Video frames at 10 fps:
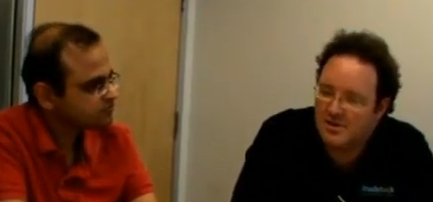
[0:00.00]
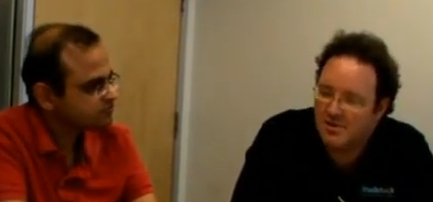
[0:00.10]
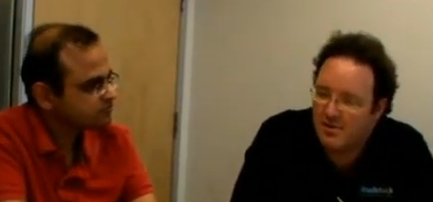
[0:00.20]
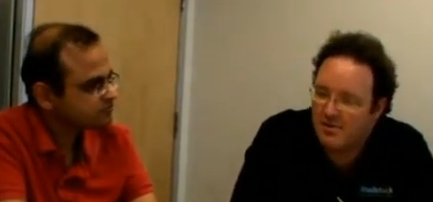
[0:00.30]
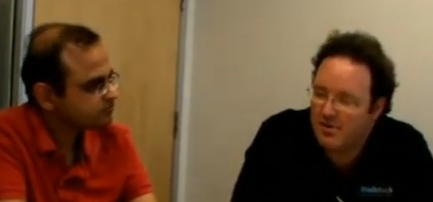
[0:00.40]
Speaker 1: So
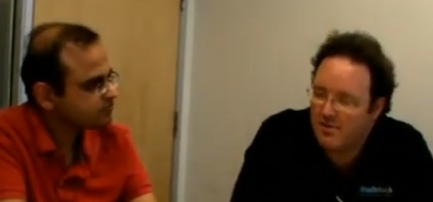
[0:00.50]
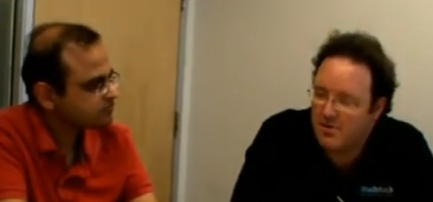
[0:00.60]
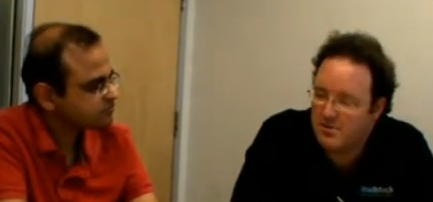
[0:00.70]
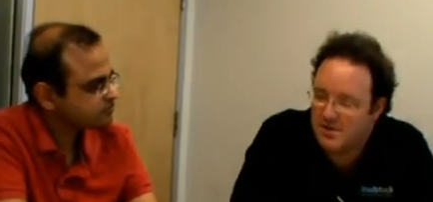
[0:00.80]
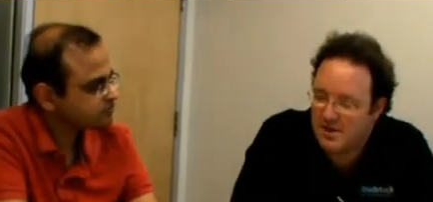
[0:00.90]
even the
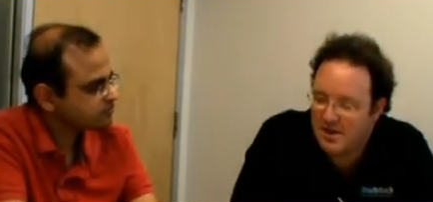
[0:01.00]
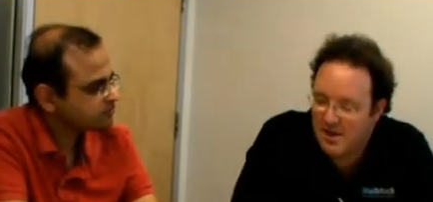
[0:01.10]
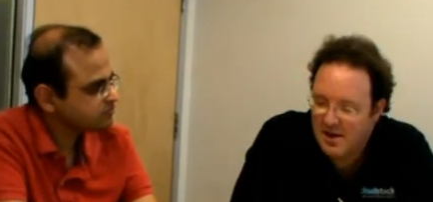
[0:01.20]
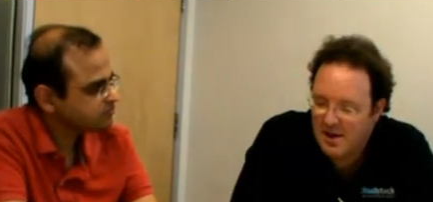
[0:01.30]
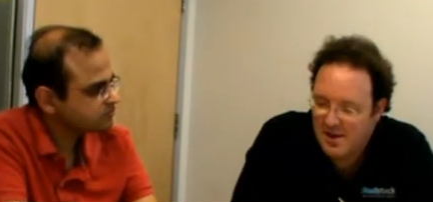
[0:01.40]
folks that
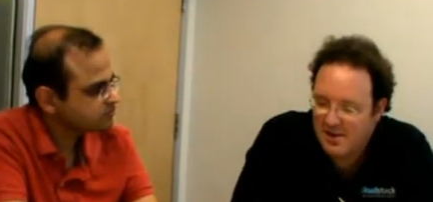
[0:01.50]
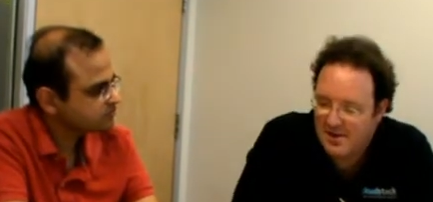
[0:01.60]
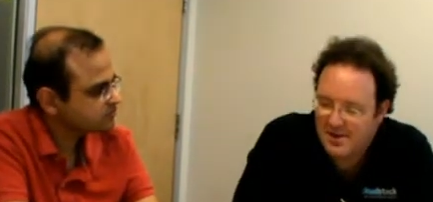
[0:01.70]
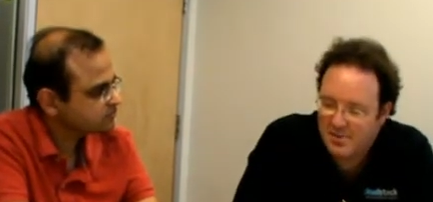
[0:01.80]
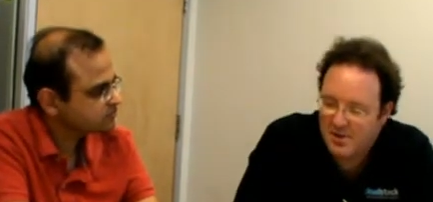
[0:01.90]

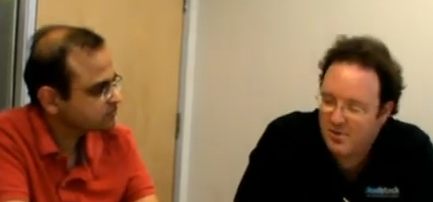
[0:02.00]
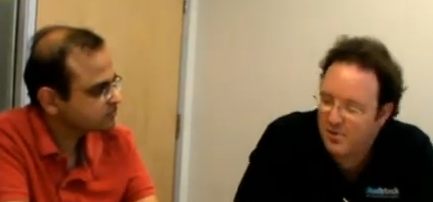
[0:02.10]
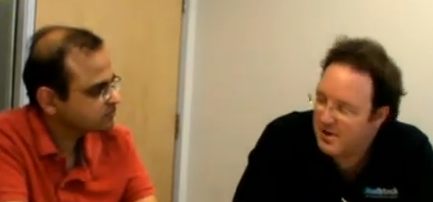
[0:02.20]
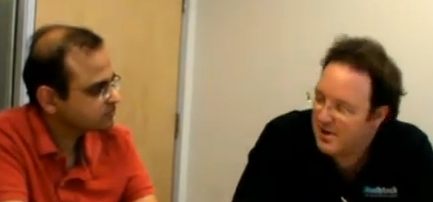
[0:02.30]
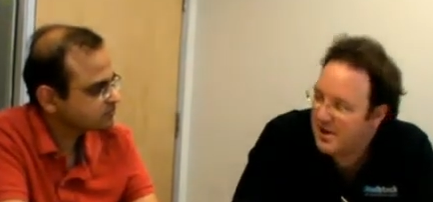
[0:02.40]
that typically
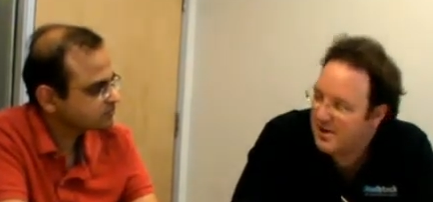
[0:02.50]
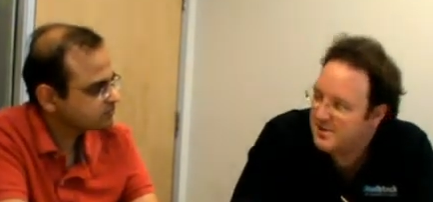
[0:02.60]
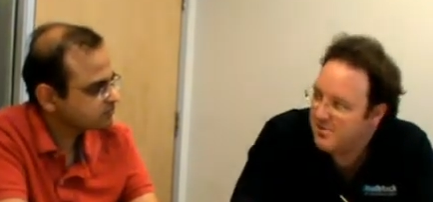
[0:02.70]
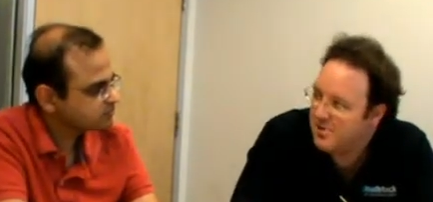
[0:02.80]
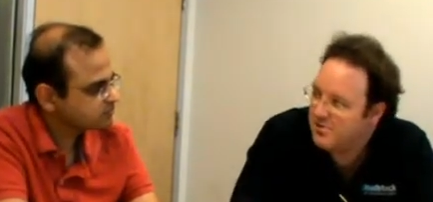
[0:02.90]
were denied
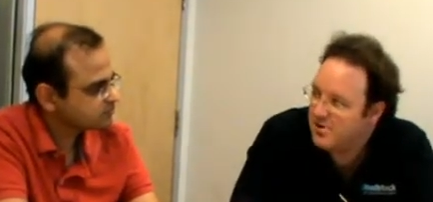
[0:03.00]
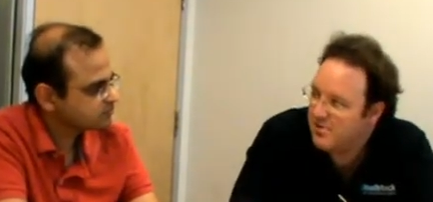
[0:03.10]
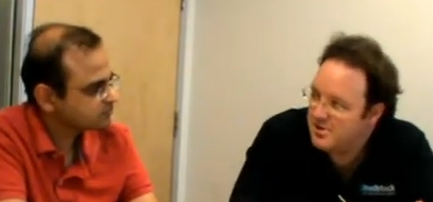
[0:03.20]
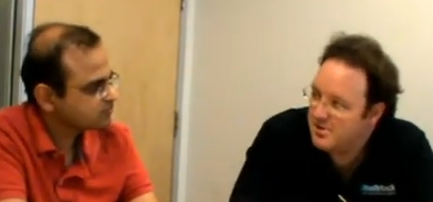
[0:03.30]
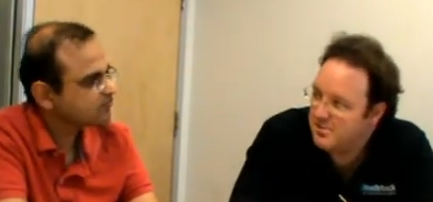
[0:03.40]
some of those
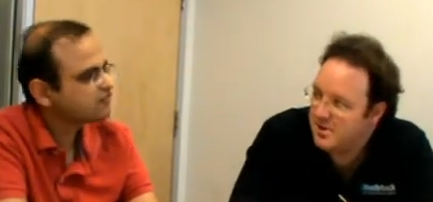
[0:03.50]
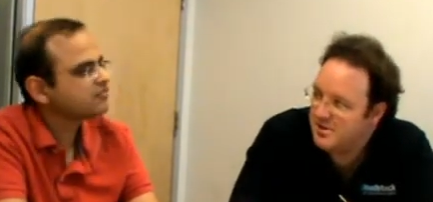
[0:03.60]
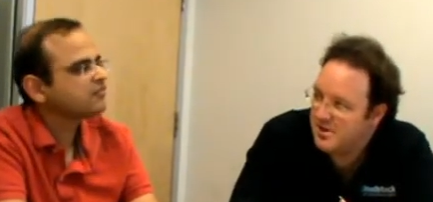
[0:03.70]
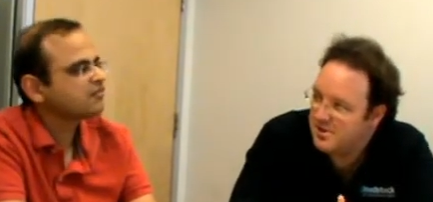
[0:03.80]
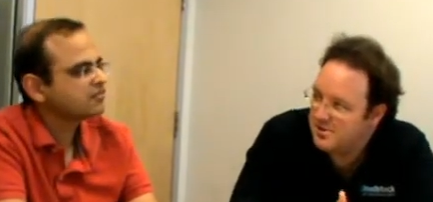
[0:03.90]
services because
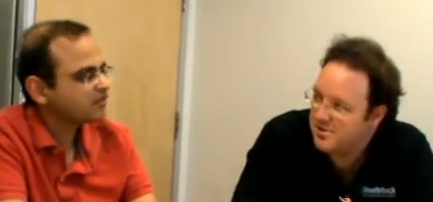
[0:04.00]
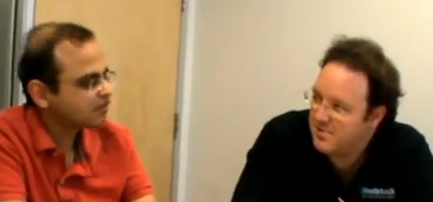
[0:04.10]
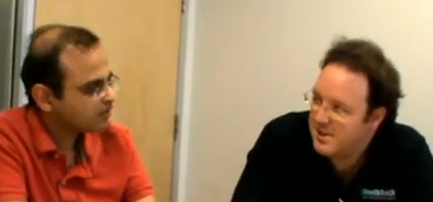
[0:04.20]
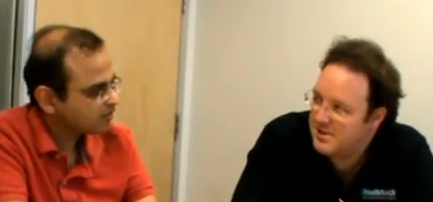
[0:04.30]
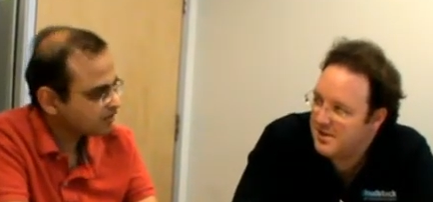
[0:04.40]
they chose a
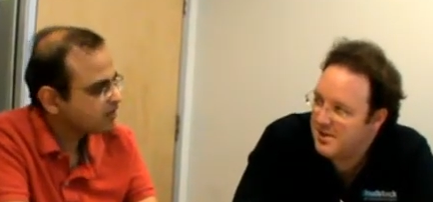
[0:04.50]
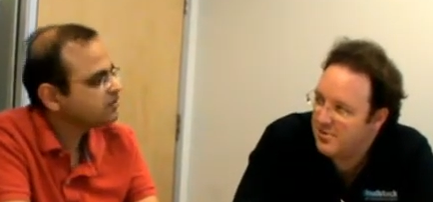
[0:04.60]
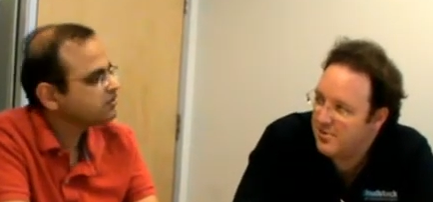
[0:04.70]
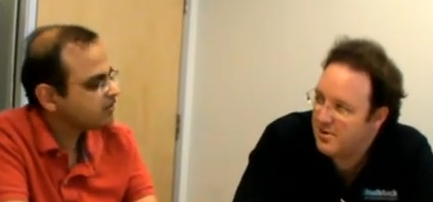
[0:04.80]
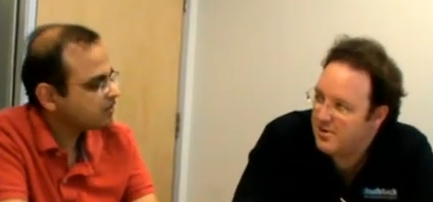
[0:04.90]
basic
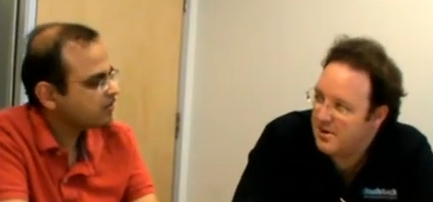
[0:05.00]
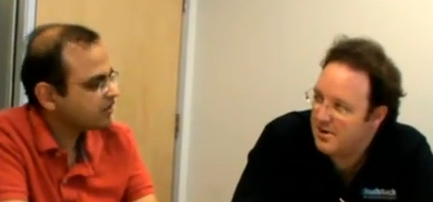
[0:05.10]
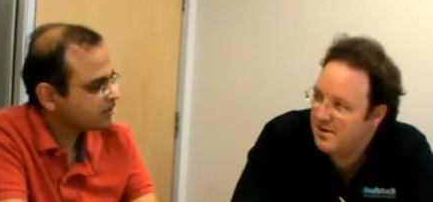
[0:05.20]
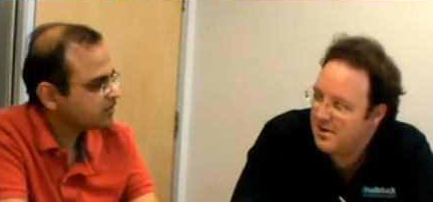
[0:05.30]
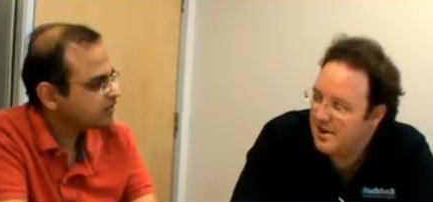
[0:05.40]
network
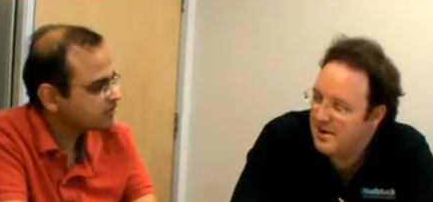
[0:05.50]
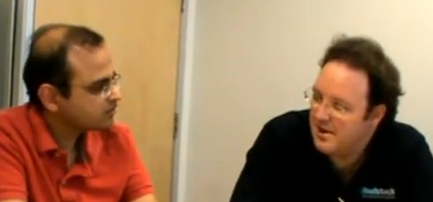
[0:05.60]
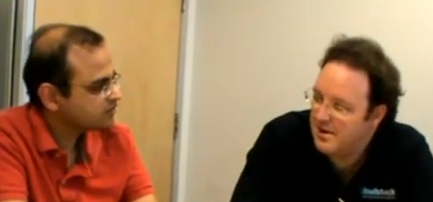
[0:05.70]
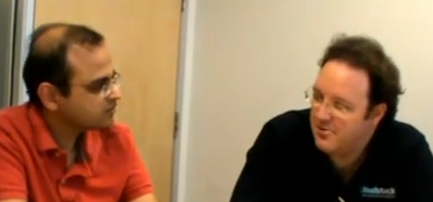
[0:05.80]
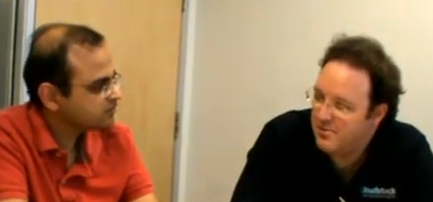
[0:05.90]
and, and
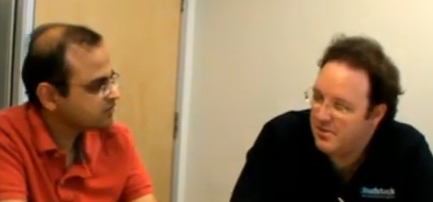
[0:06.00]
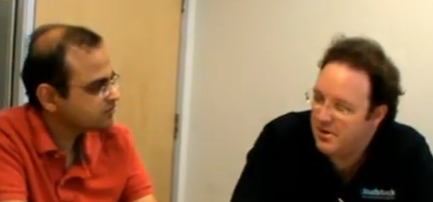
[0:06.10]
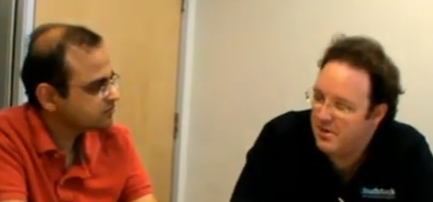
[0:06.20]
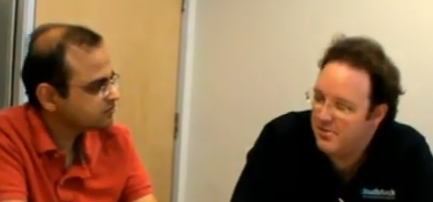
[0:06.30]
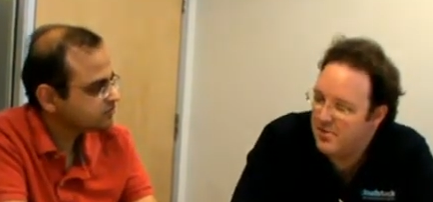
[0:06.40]
needed a
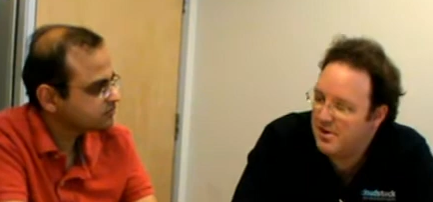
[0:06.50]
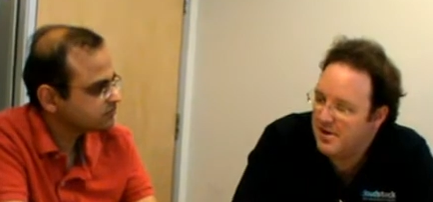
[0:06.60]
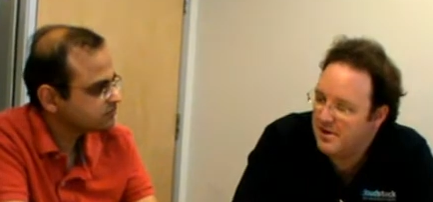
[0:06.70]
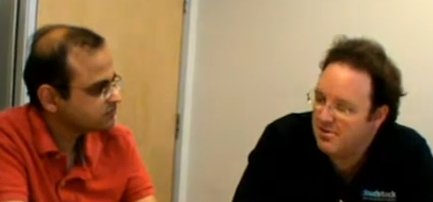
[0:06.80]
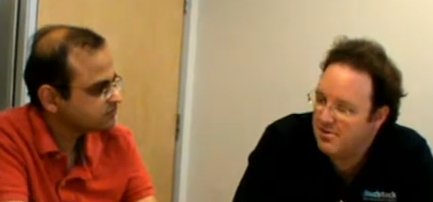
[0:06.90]
uh,
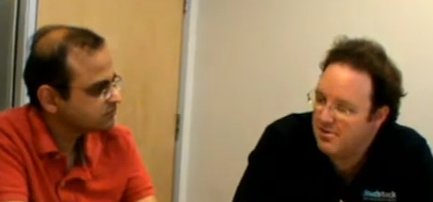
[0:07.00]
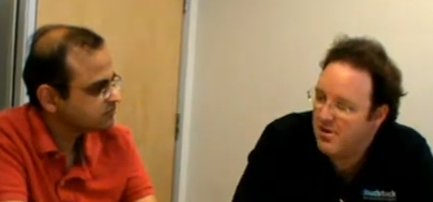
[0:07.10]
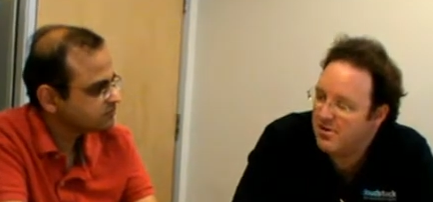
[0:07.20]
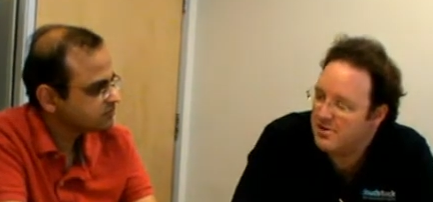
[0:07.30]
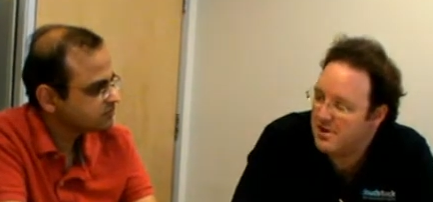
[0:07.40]
really
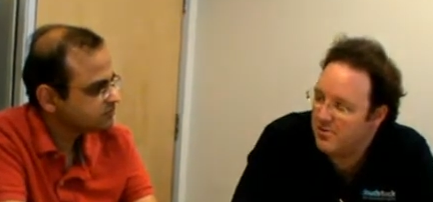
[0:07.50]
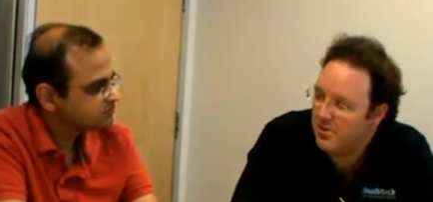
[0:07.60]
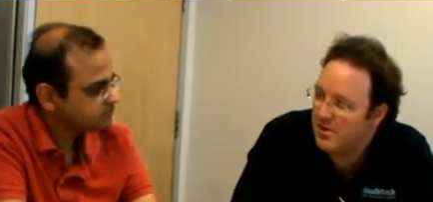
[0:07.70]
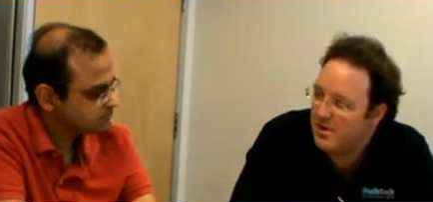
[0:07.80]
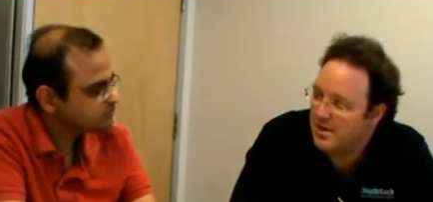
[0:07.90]
large
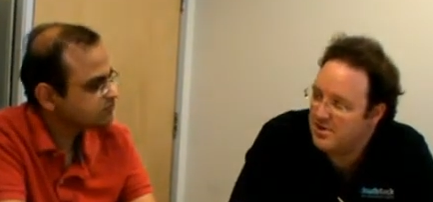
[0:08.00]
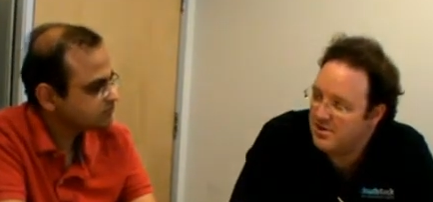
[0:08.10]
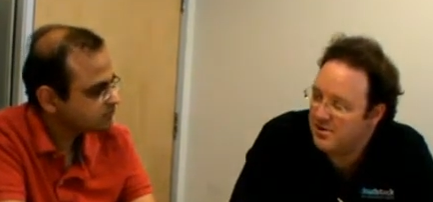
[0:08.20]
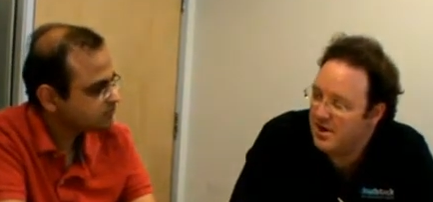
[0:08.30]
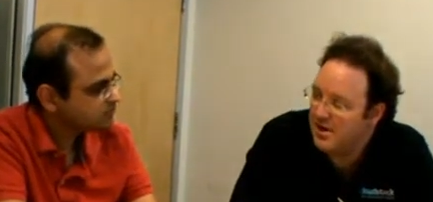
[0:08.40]
network, they could
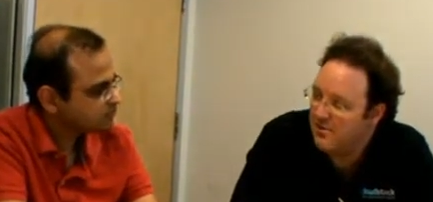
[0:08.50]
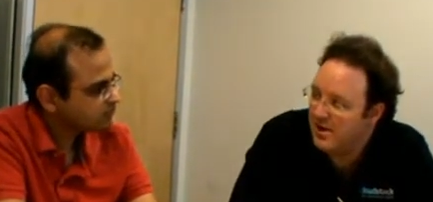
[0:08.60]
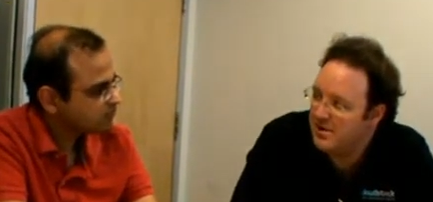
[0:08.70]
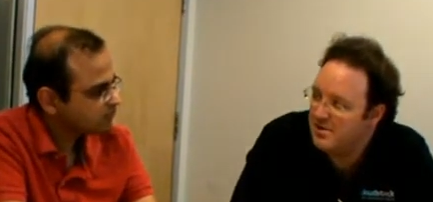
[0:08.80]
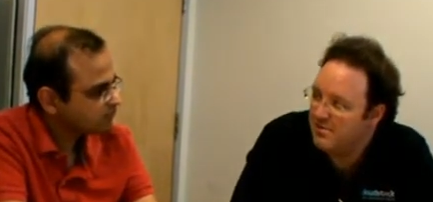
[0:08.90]
still take
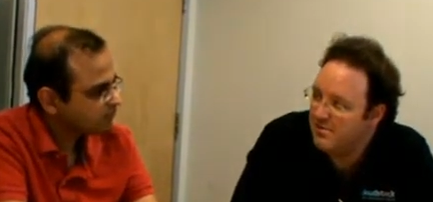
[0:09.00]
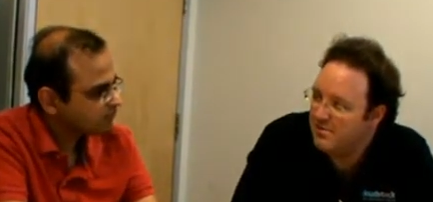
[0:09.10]
advantage of,